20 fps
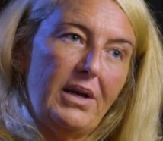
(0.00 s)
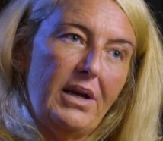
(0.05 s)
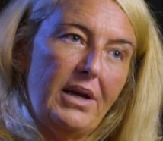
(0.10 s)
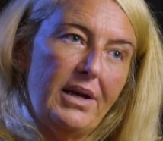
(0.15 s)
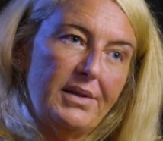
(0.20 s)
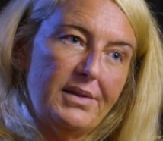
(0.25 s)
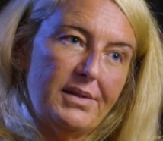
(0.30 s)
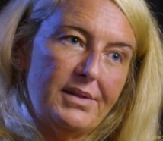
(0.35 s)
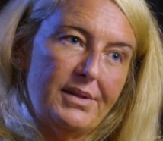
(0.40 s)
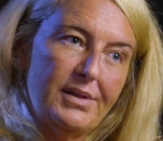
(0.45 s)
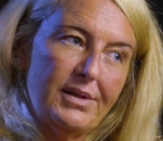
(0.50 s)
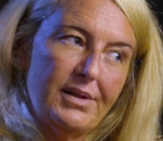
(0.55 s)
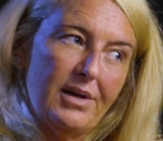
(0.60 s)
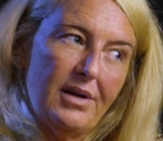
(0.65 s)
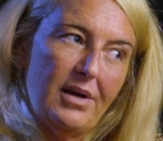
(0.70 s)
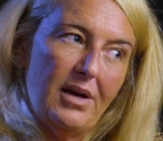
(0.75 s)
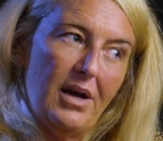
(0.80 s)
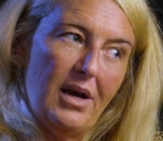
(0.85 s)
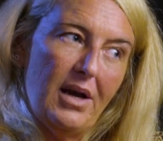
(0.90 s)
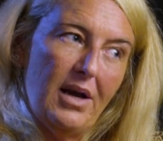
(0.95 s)
behest
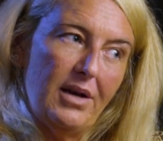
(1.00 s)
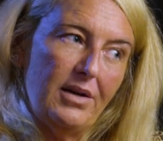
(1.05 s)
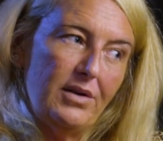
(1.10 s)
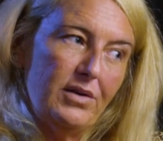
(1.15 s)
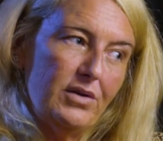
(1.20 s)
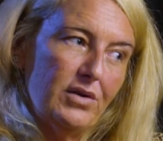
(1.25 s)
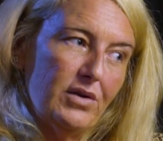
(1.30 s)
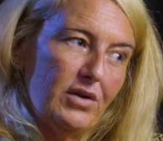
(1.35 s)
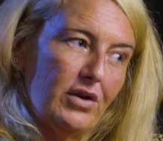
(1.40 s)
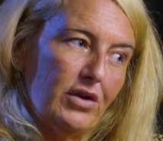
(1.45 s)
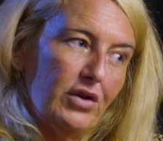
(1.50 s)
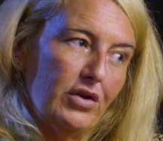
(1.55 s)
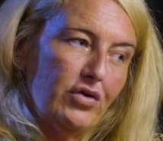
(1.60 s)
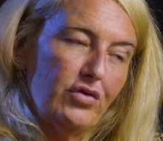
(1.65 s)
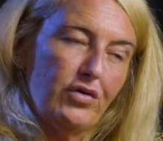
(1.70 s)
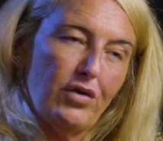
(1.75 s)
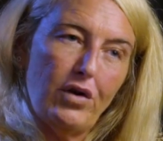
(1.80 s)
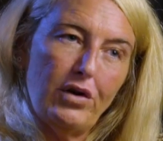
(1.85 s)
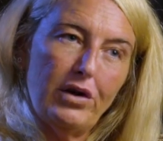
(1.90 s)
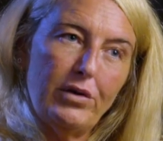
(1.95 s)
and
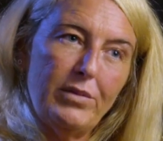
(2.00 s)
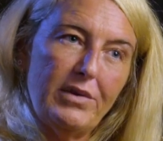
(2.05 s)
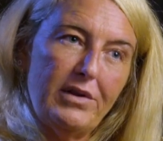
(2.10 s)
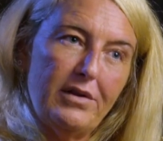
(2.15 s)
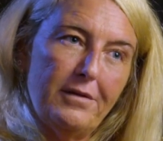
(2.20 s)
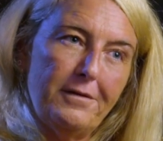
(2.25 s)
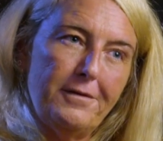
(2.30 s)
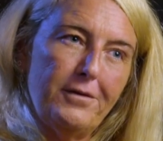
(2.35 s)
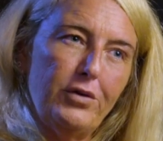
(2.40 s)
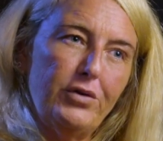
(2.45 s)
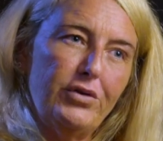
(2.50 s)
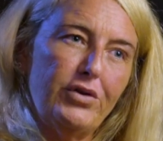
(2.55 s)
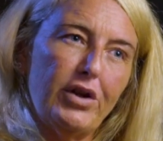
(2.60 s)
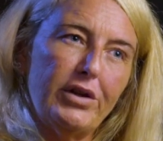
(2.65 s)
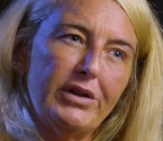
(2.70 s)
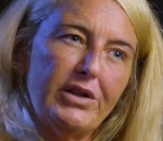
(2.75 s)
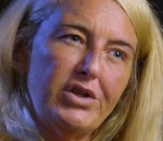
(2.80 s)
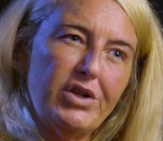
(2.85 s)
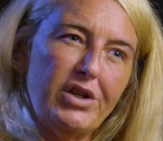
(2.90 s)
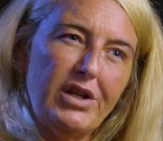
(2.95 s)
control and with the full
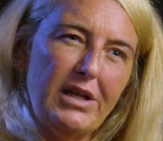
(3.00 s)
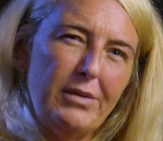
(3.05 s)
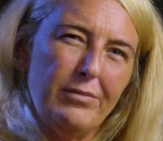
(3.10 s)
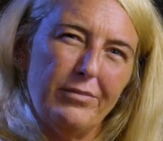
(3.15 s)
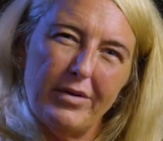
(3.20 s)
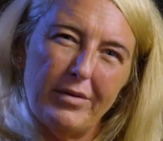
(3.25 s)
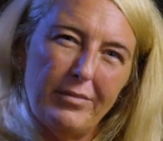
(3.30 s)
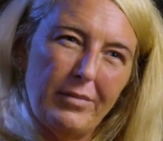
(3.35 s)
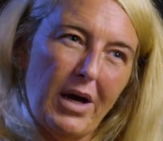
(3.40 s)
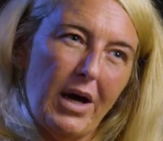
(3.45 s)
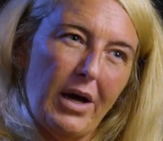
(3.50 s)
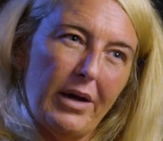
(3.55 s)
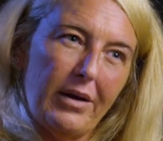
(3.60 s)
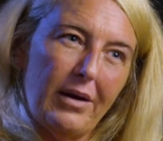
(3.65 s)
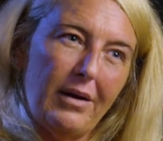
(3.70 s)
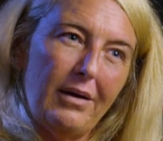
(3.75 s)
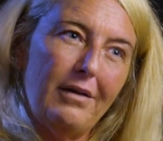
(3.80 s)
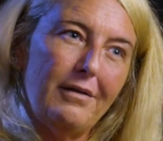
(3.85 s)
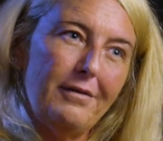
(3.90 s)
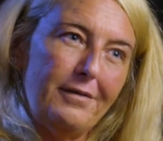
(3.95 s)
knowledge and
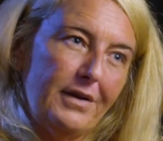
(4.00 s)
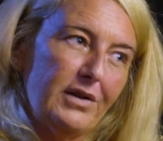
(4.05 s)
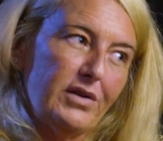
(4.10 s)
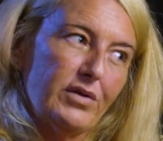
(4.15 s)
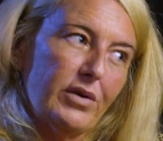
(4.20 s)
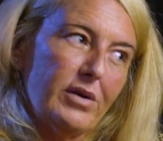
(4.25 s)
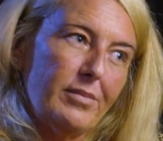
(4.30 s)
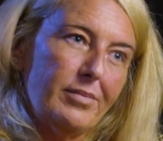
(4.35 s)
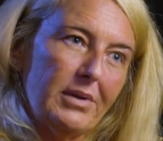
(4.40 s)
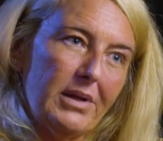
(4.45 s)
imprimatur of Victoria